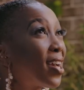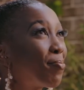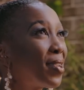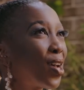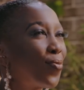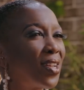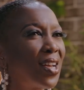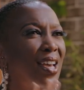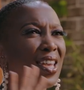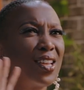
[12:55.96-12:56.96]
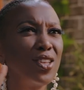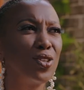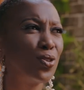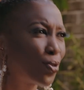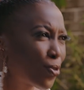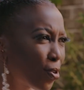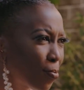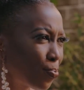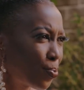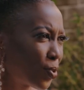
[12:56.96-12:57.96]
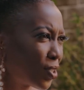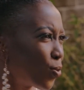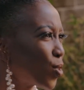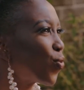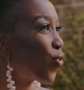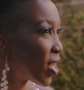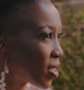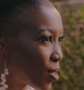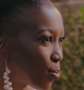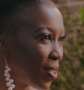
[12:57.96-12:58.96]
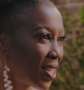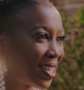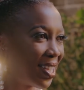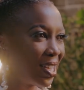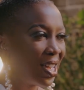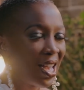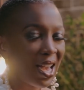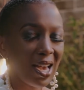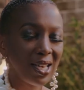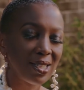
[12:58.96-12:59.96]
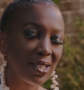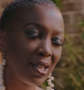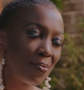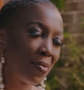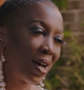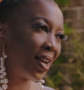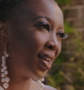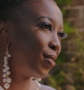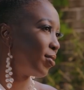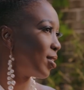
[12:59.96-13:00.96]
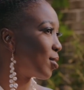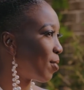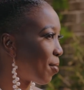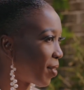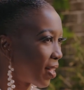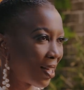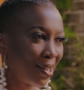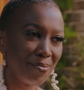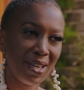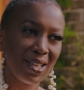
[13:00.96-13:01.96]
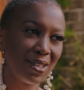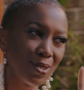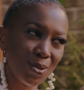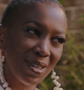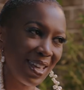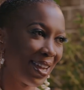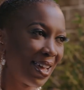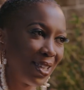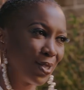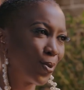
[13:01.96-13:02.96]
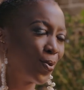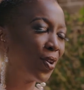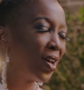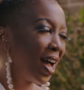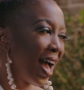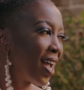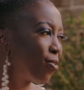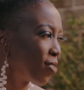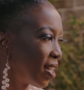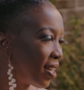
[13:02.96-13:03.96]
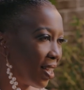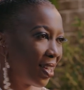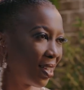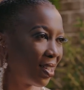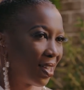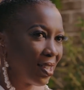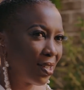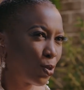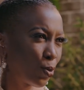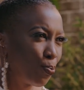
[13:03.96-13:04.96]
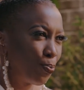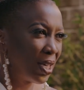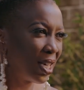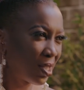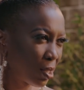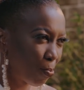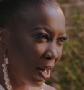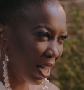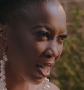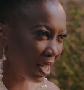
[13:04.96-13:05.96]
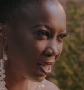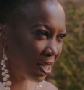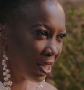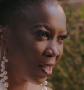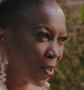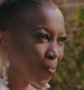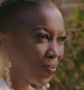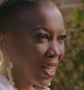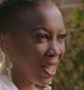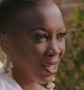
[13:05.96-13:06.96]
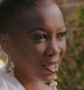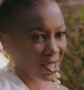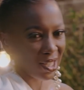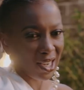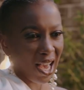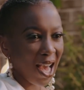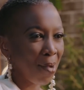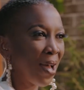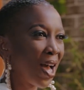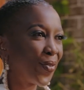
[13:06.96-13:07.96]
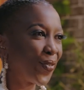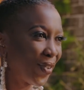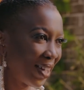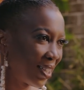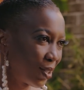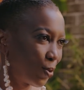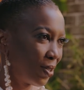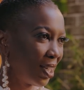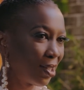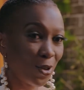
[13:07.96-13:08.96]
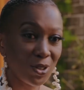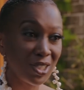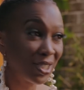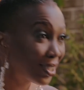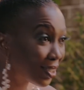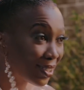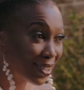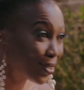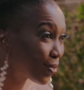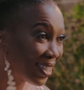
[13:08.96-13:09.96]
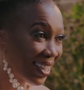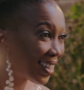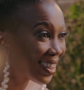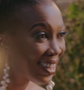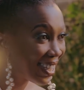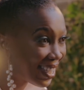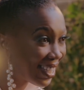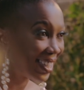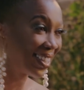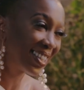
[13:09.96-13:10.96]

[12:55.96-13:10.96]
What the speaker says: up in Africa, in Europe, because she was French speaking. I said, man, this mama can make it, so can I. So I really needed to be inspired, and I'm her fan to date because she's still doing her thing.